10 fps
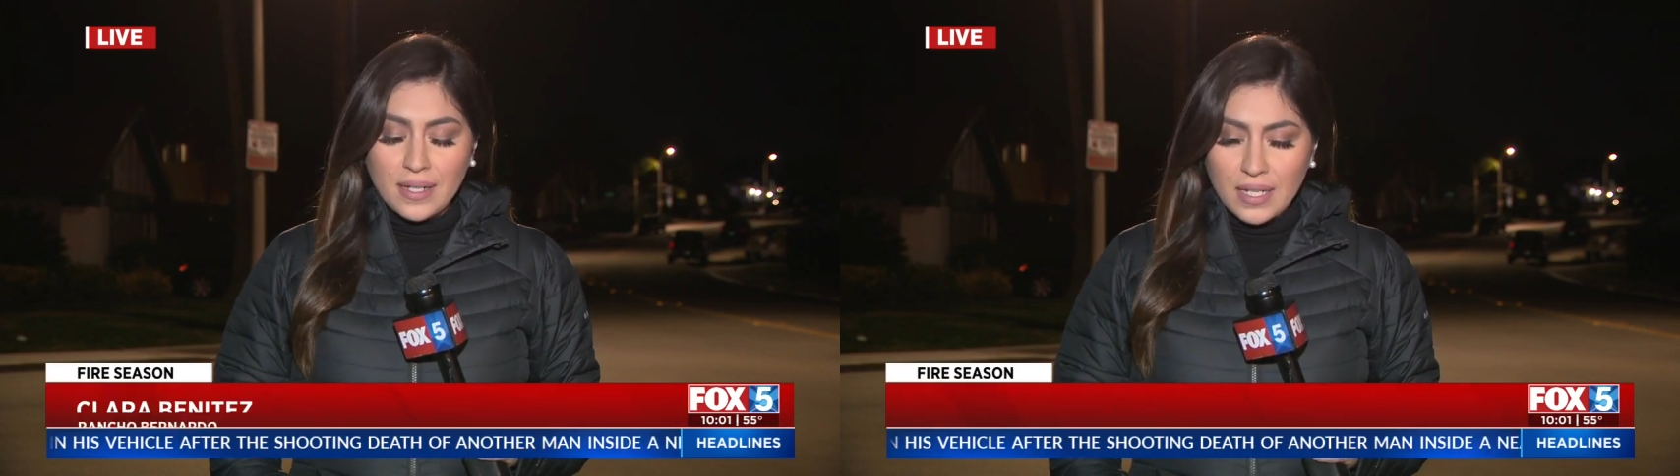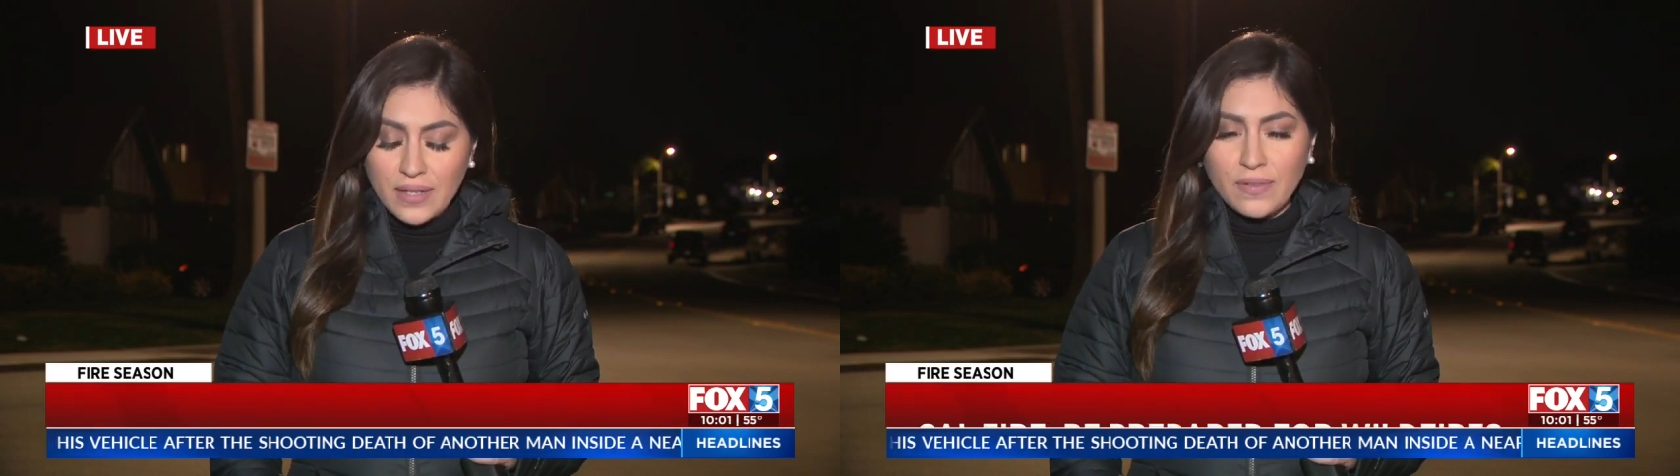
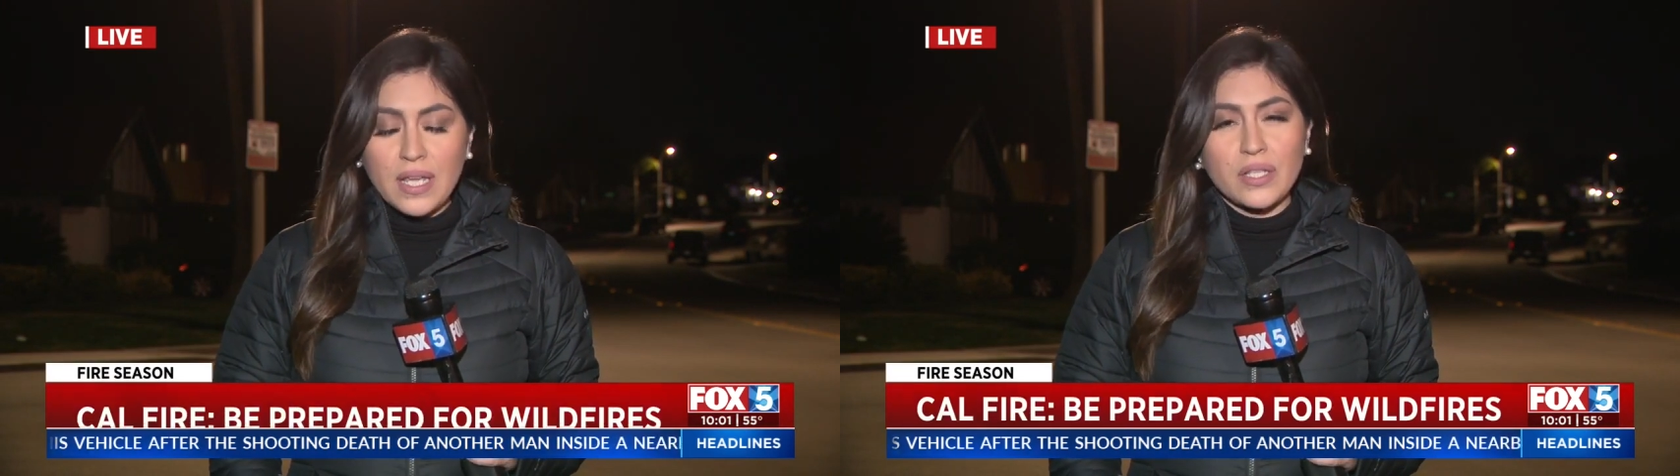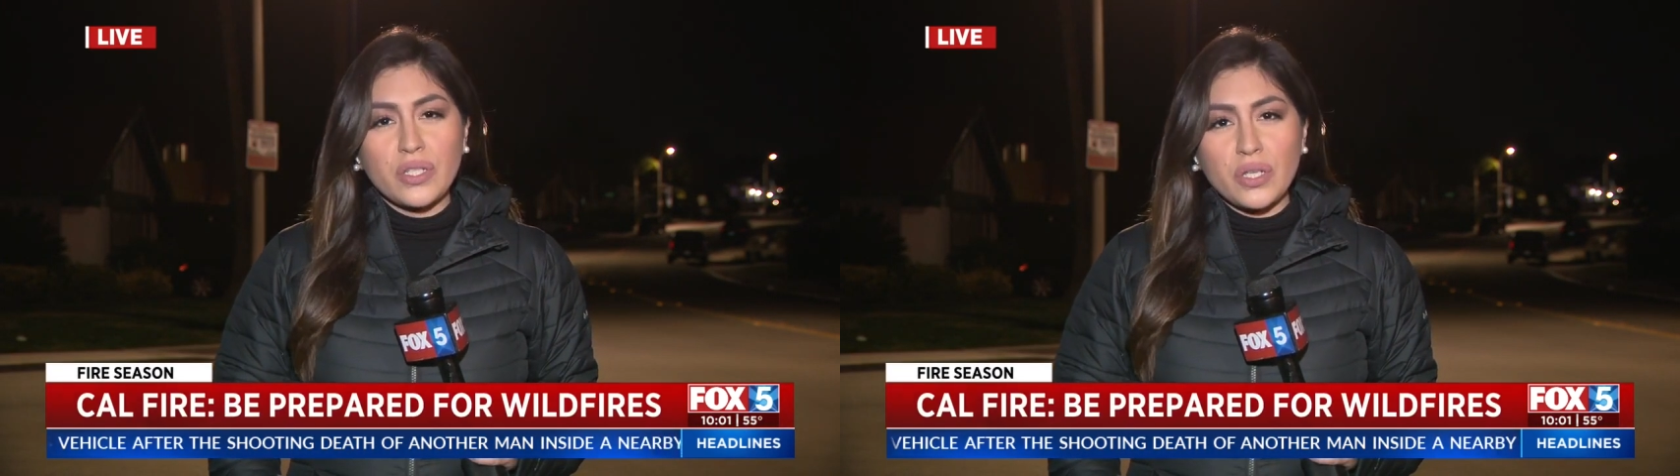good
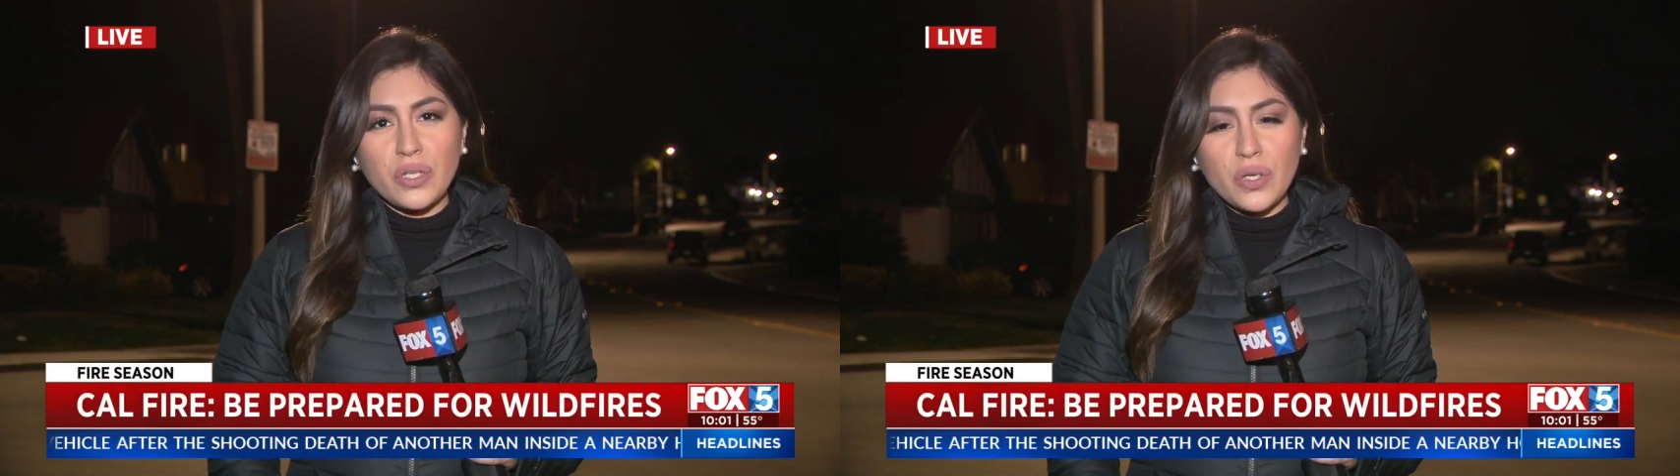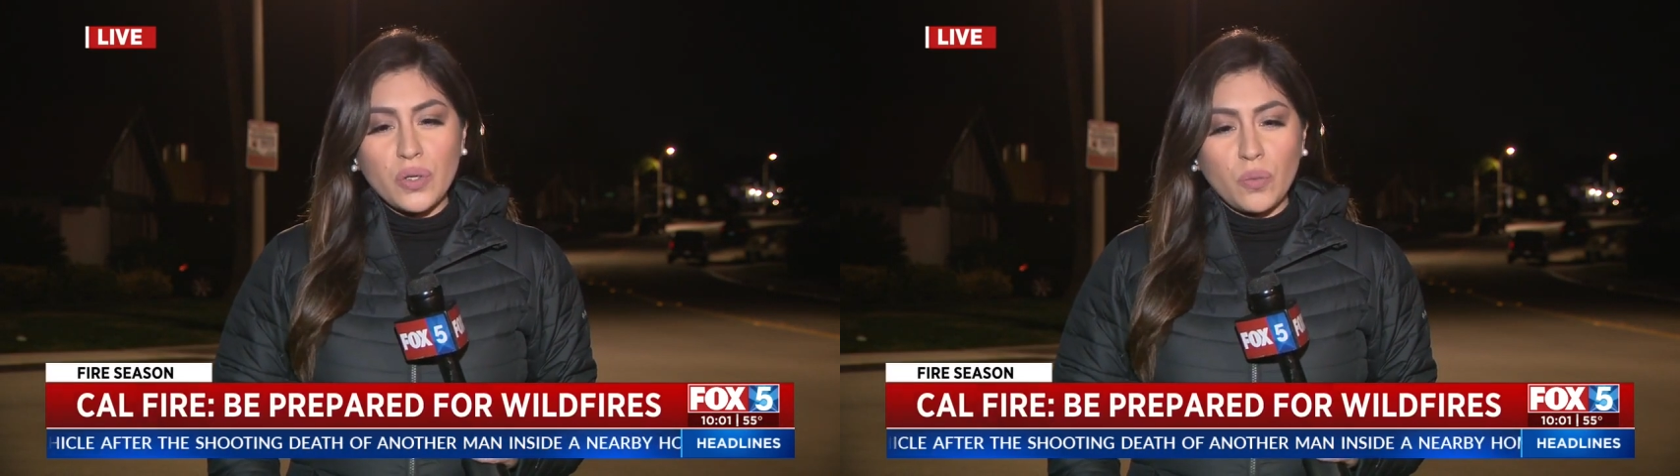evening to you.